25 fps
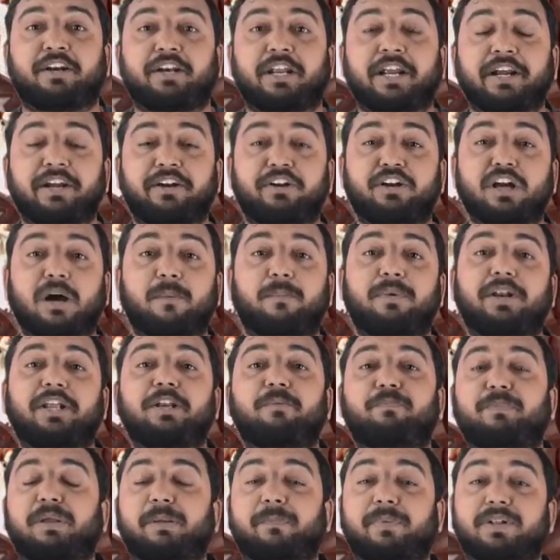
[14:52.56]
In Dublin
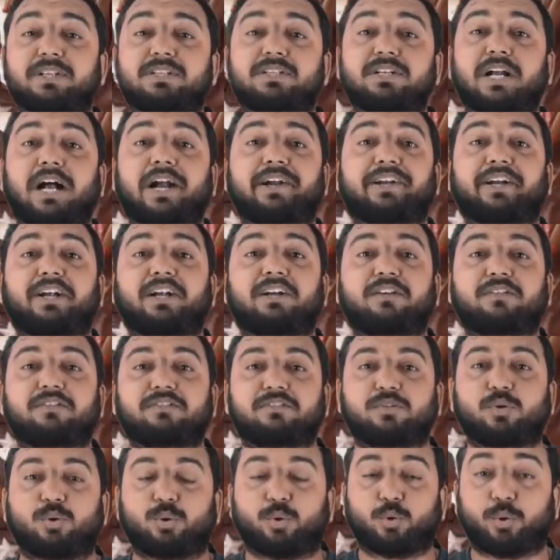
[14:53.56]
gambling, people started
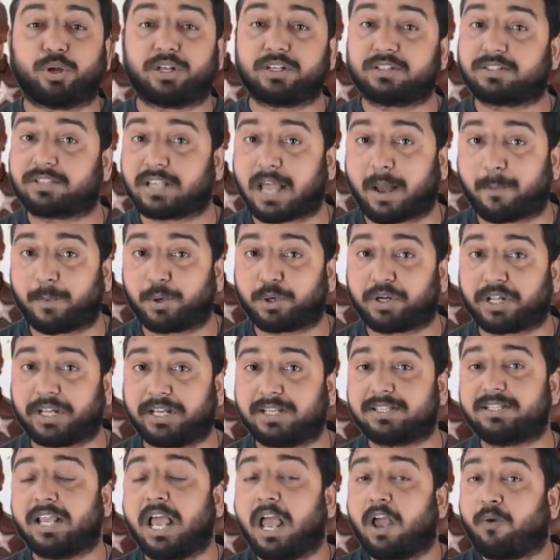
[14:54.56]
doing
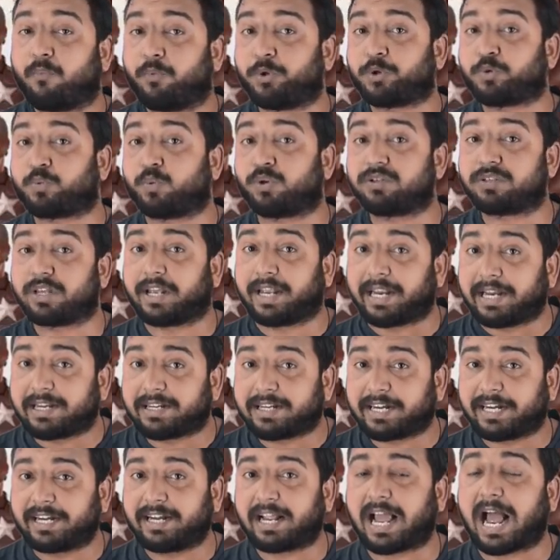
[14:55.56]
sabotage, which was
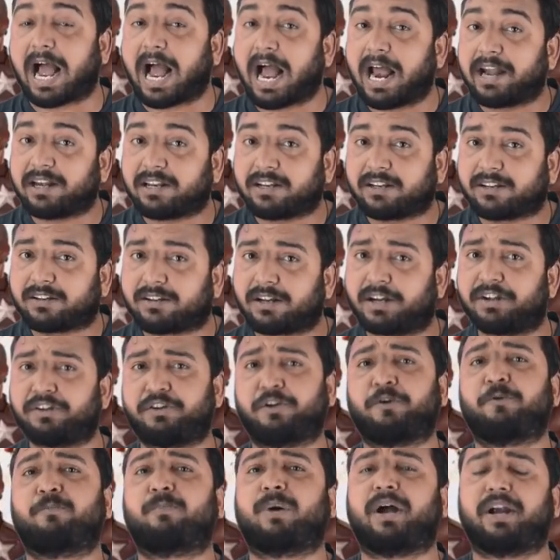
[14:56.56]
hated and
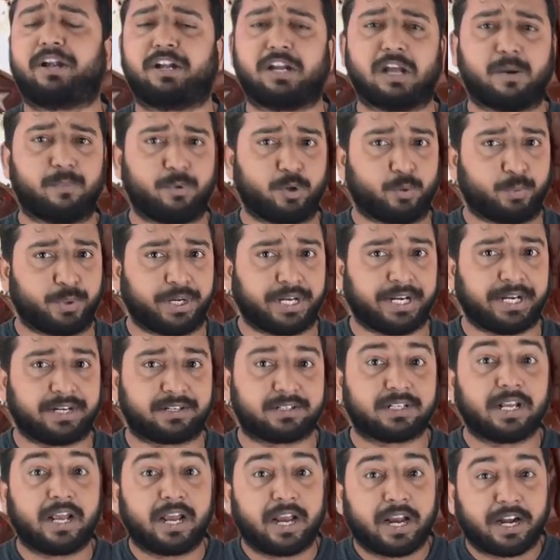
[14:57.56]
condemned by WBEATS.
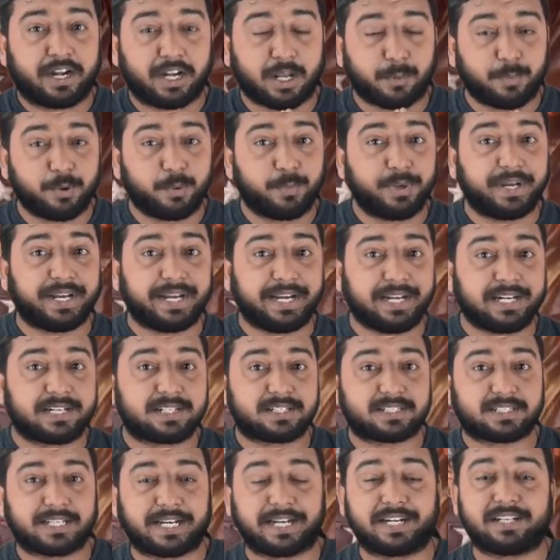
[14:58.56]
WBEATS
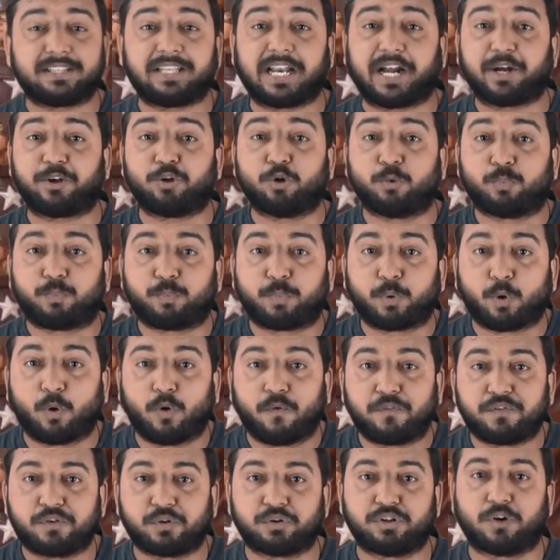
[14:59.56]
said that you
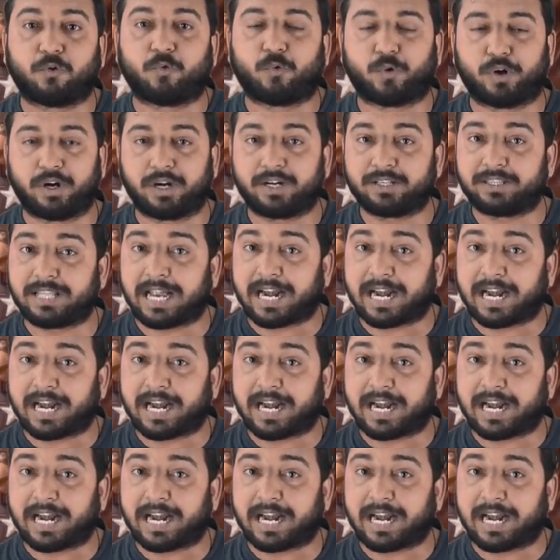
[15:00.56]
prove to the world